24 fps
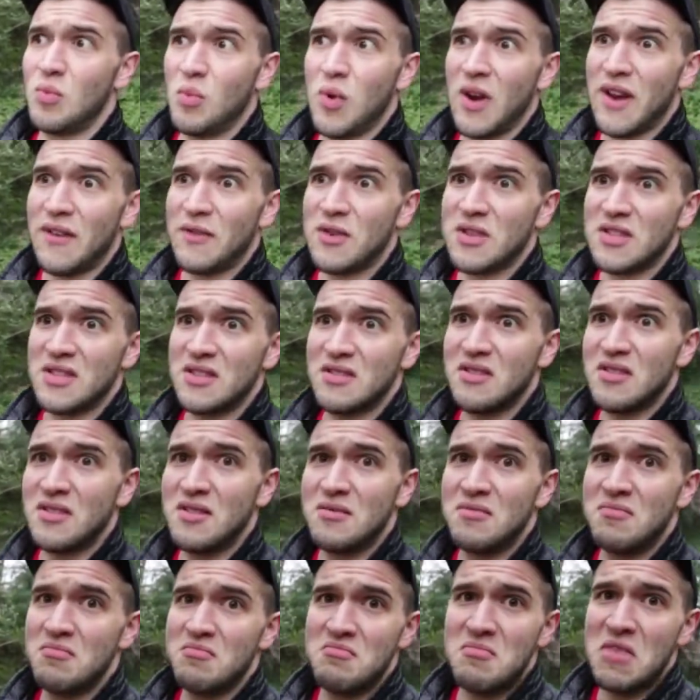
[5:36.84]
Whatever's in
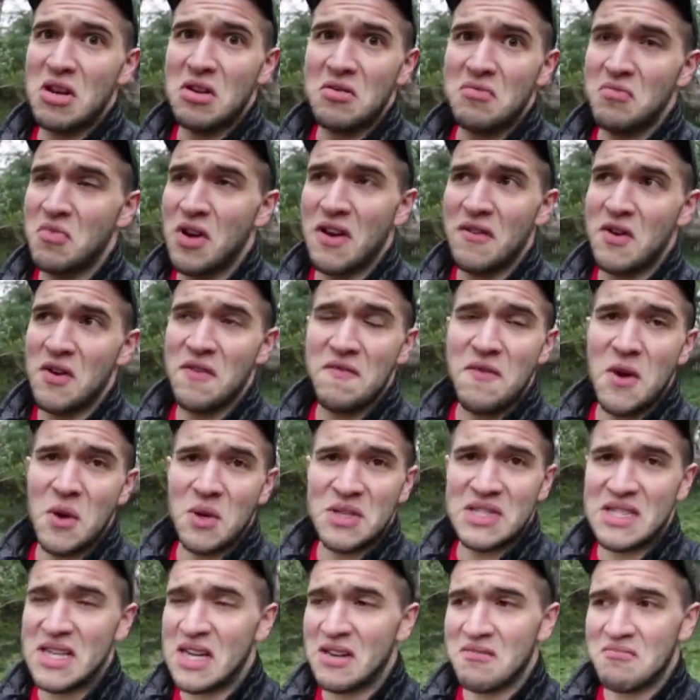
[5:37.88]
the middle, whatever you're
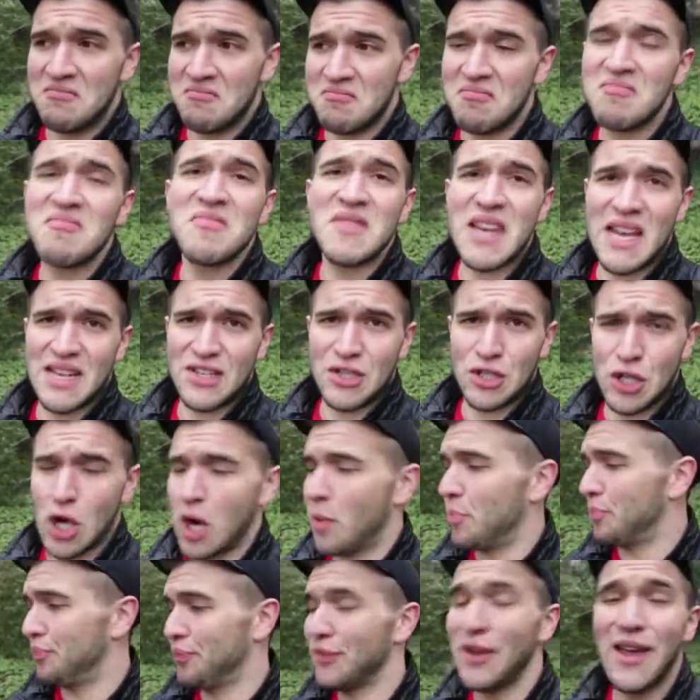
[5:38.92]
focusing on, that's
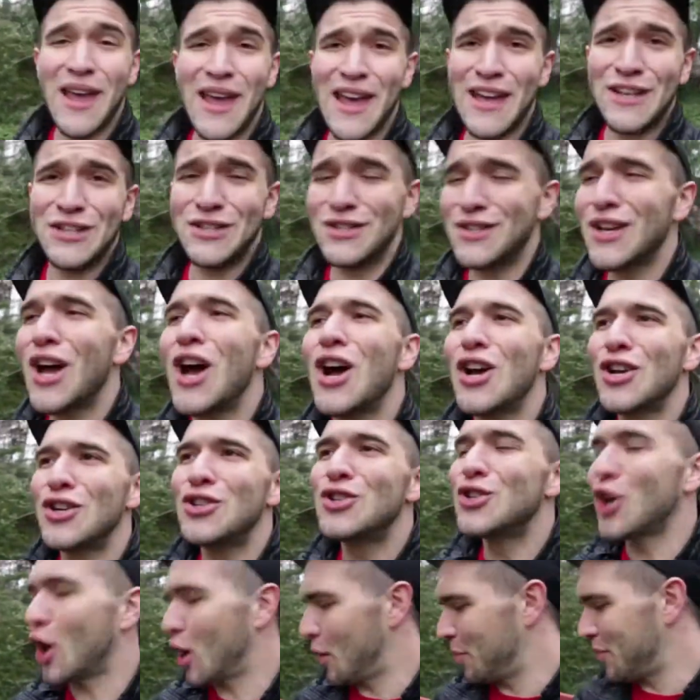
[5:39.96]
sharp. Edges,
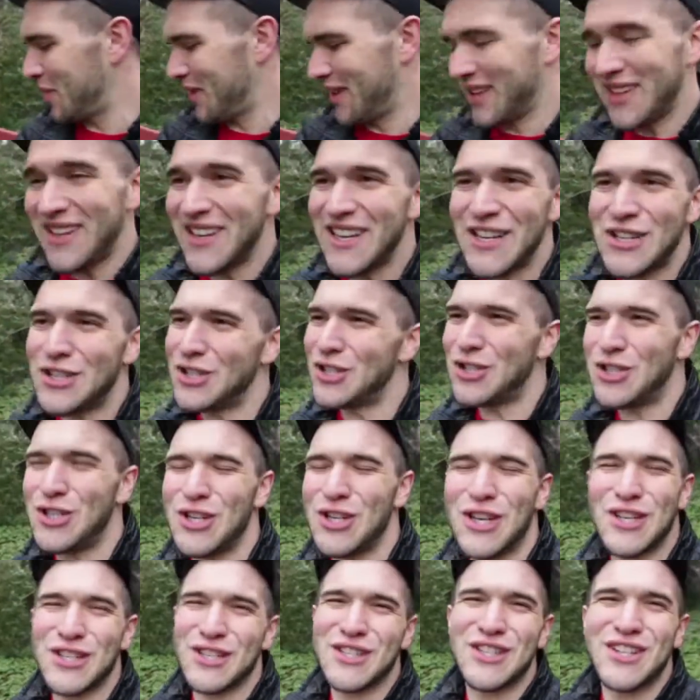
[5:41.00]
sharp. It's
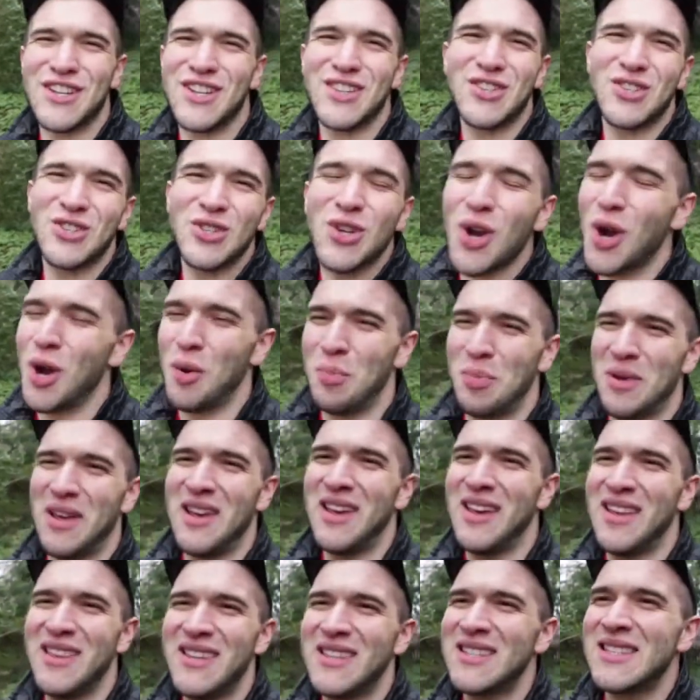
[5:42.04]
just sharp.
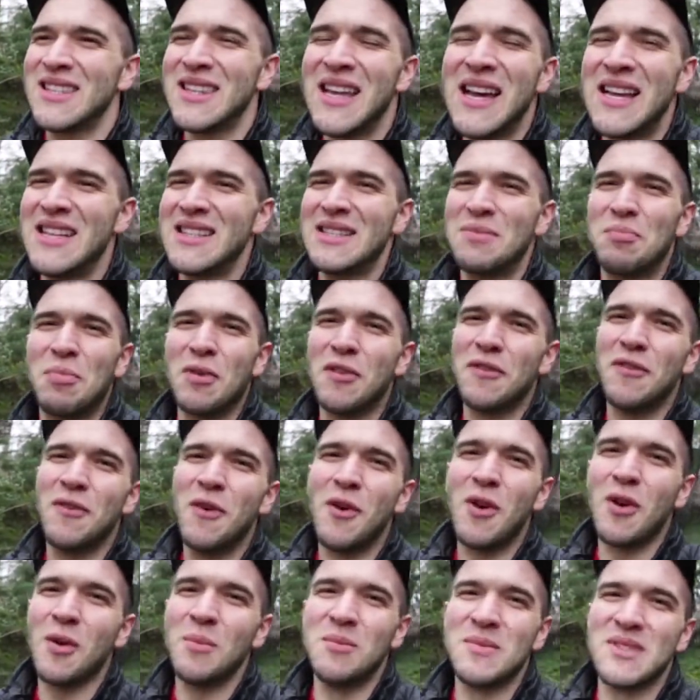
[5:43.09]
This lens
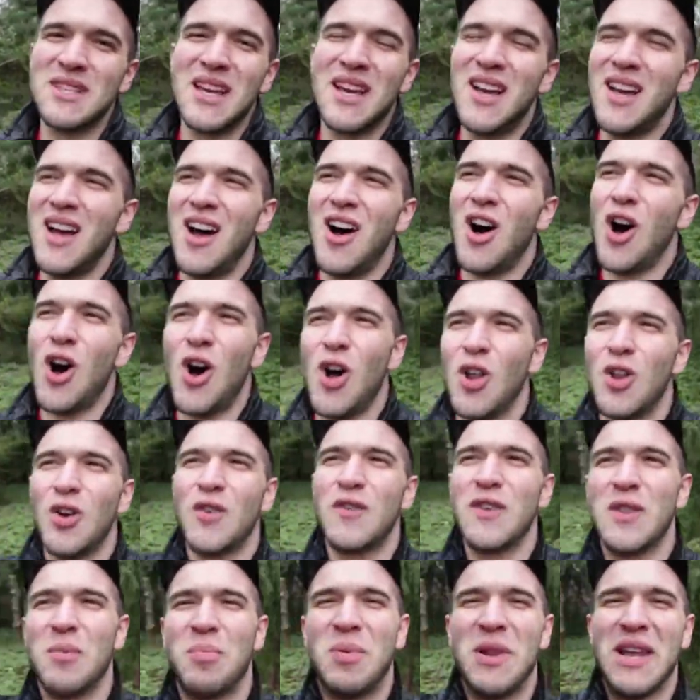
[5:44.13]
performs all
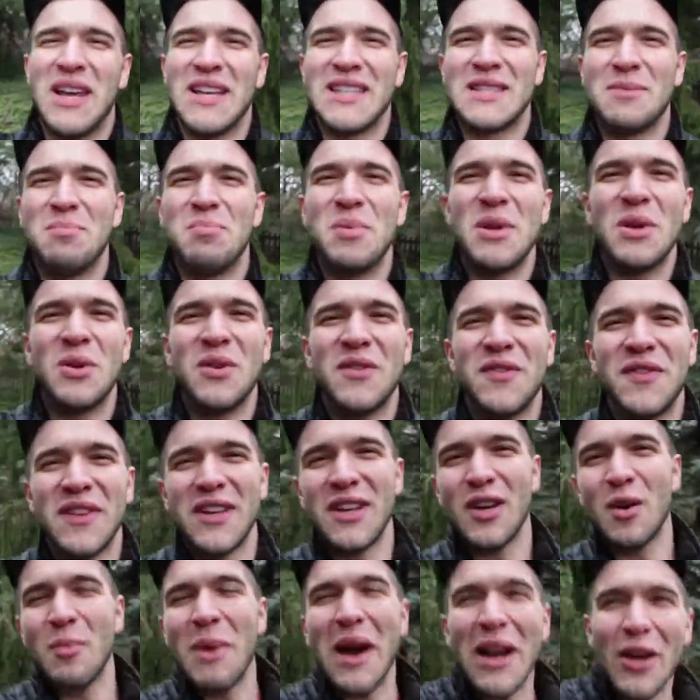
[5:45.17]
over the place beautifully,
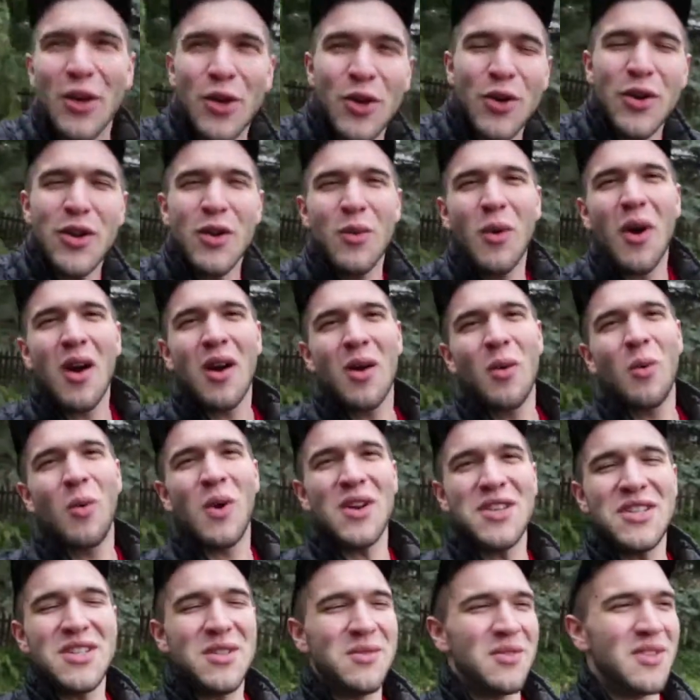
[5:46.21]
no matter who you are or
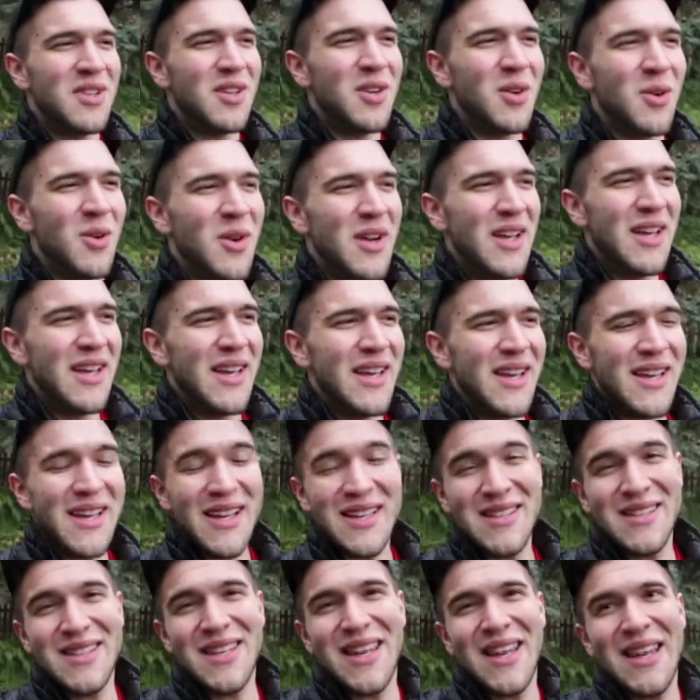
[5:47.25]
what you do.
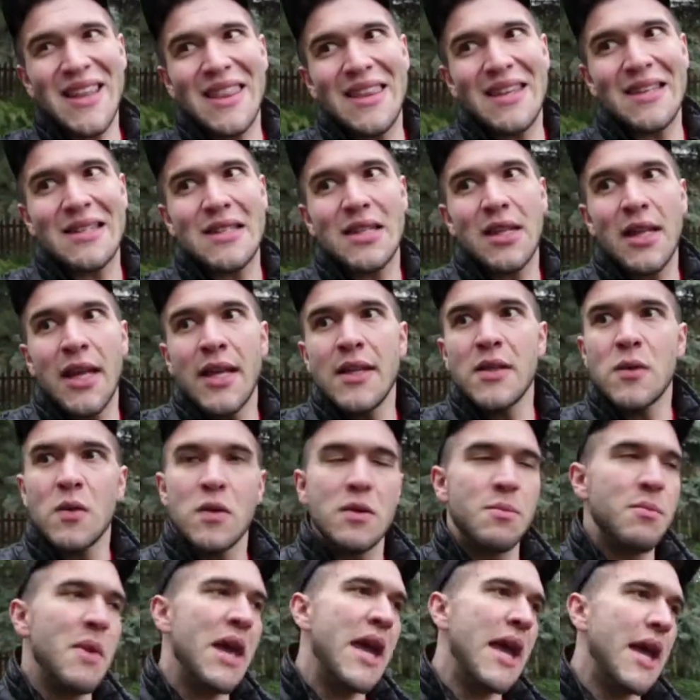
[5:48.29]
It's like this lens
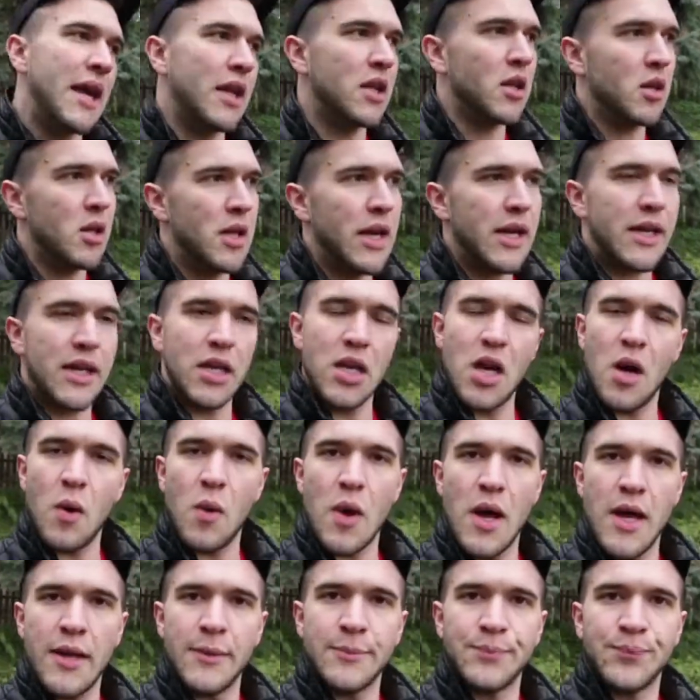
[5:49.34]
was made and they're like, you know
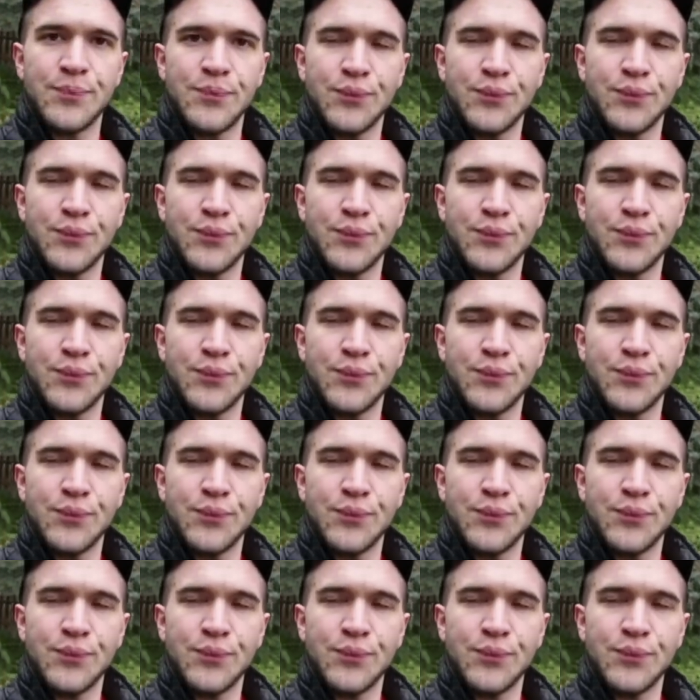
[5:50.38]
what?